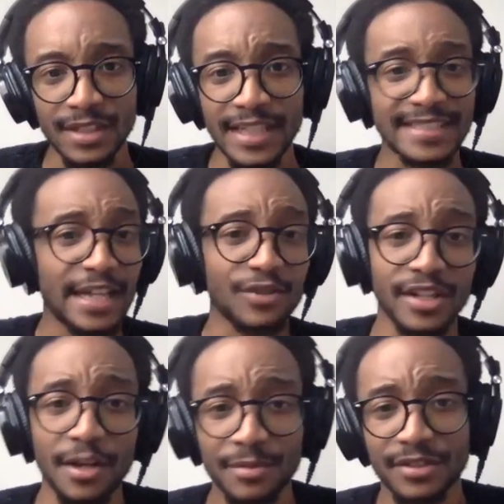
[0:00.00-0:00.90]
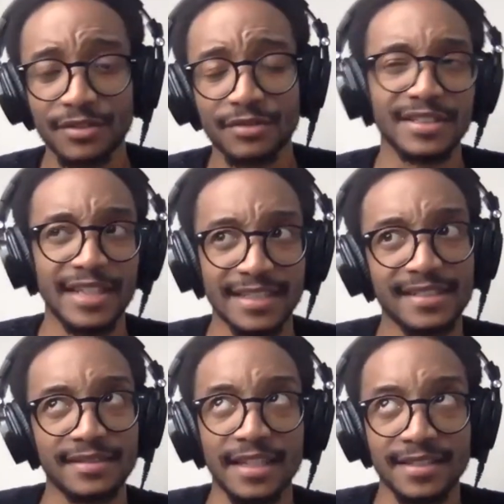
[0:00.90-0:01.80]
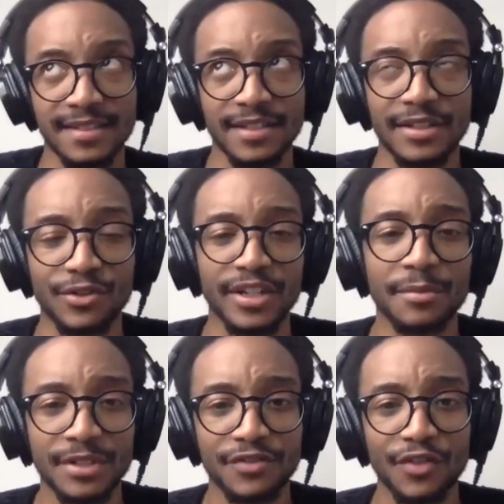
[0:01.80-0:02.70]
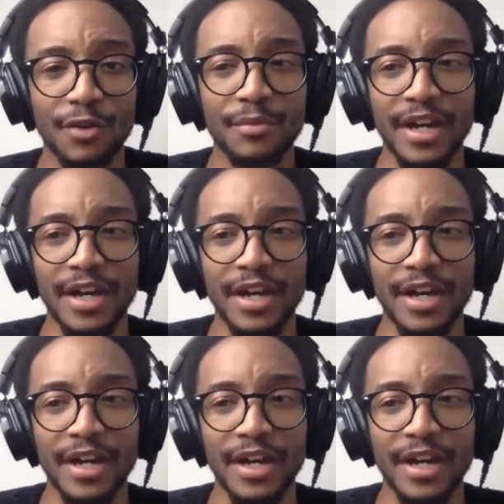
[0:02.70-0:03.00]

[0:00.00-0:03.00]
That's not on the company's, necessarily on the company's fault,